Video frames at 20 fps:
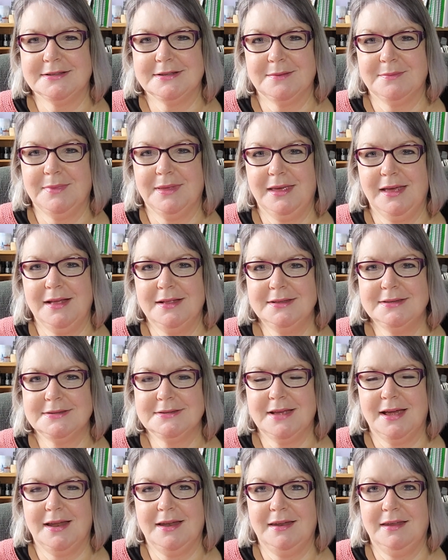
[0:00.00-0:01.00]
something else
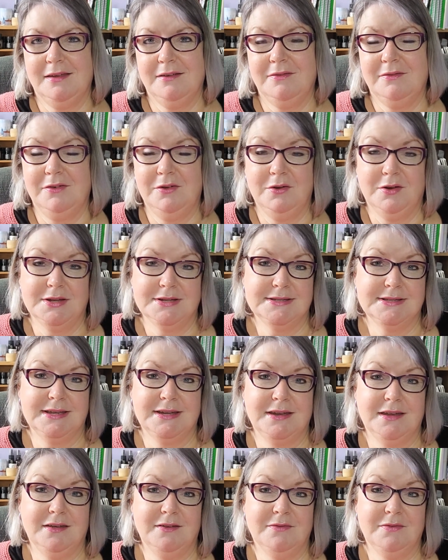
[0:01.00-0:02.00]
and if you're just
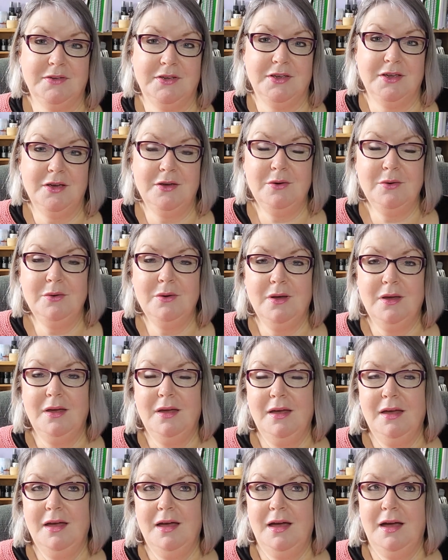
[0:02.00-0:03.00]
knitting for you
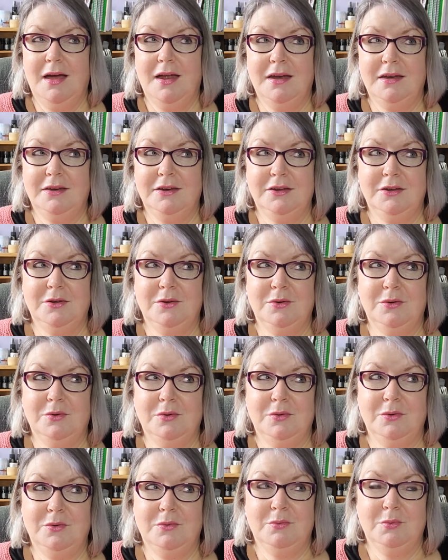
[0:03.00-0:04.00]
and
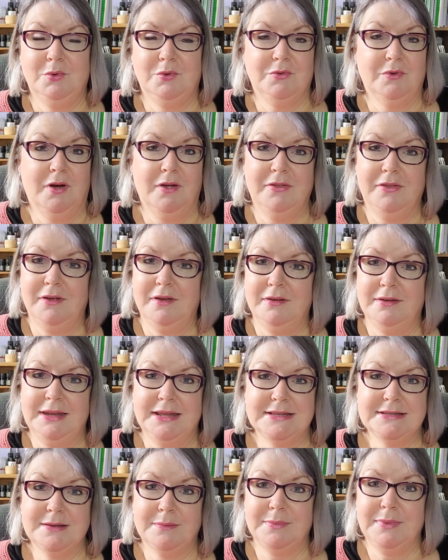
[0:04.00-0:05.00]
you would rather knit
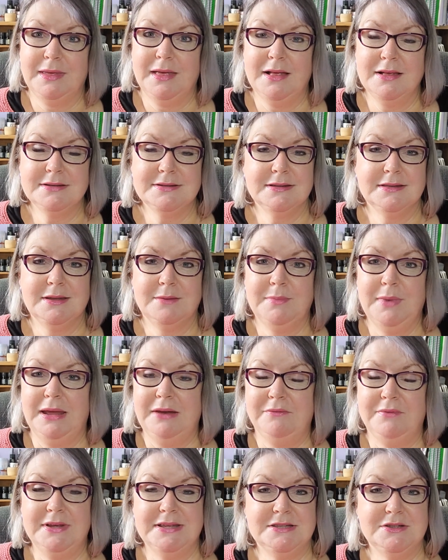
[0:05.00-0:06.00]
something else and the main
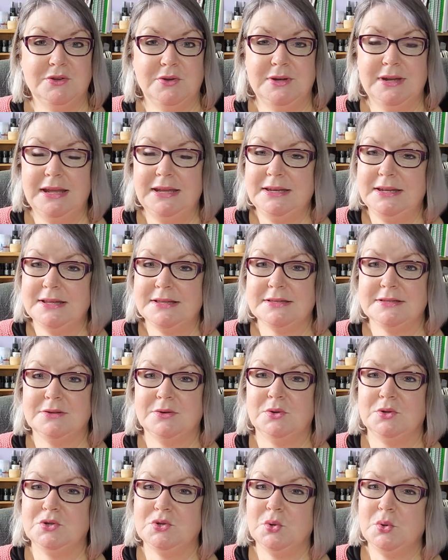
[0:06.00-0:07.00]
reason you knit is to
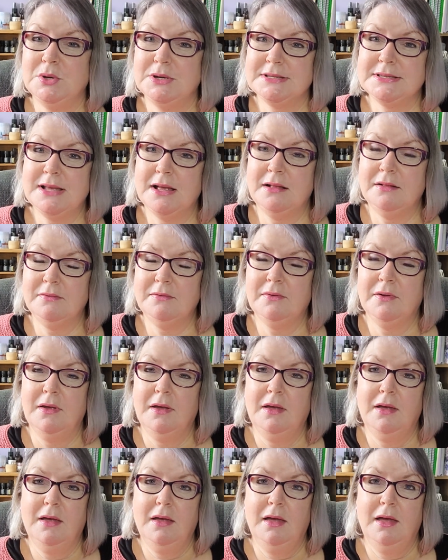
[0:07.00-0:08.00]
enjoy yourself
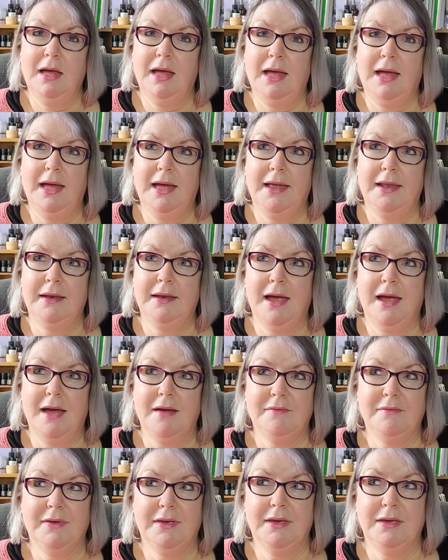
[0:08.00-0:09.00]
and
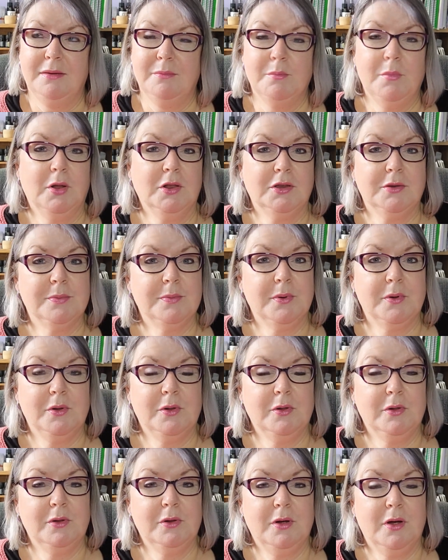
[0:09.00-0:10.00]
having
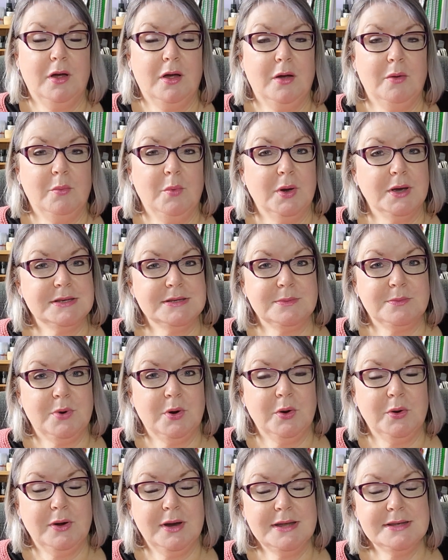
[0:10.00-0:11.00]
multiple uh, works in
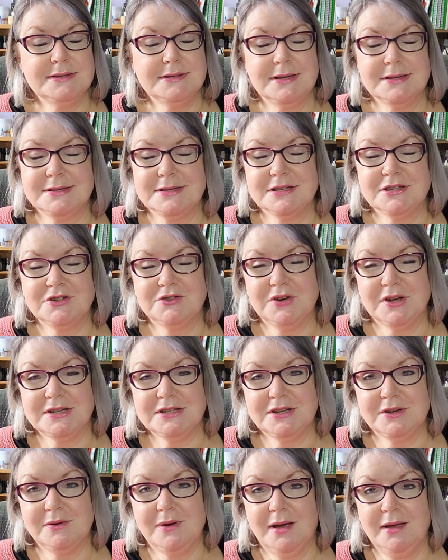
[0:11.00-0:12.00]
progress doesn't
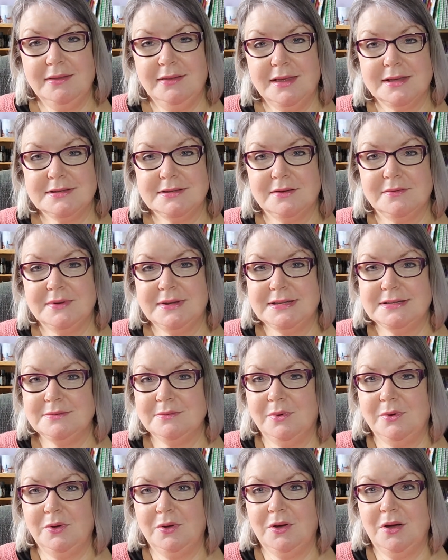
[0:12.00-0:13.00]
stress you out. There's no reason
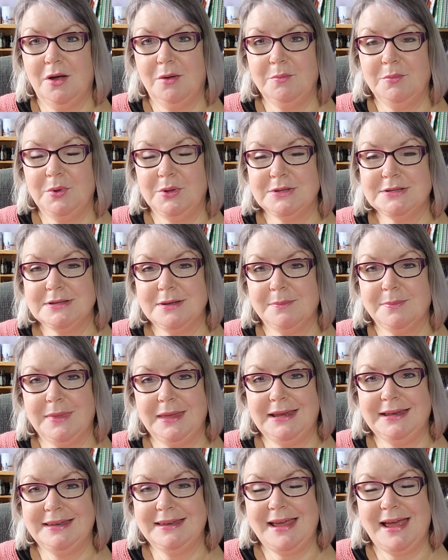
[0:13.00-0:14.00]
why you can't put
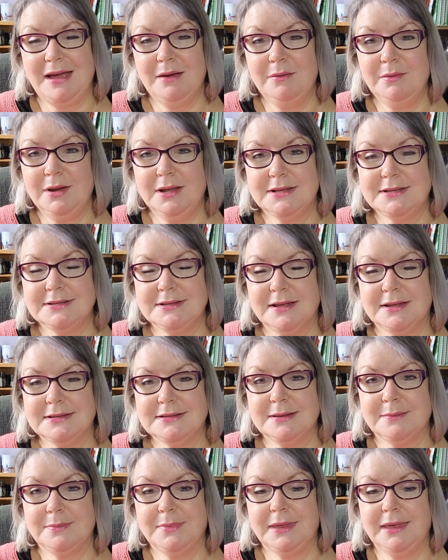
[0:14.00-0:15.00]
something down and start
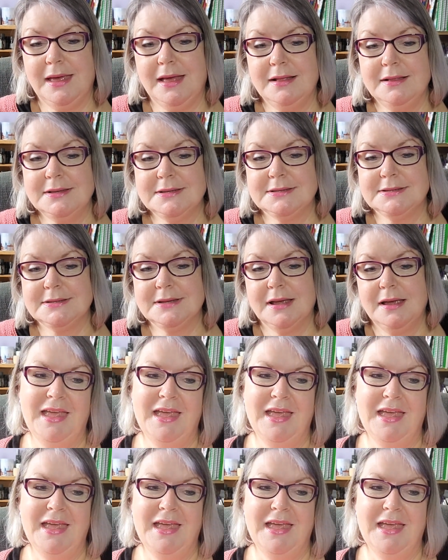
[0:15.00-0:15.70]
something else.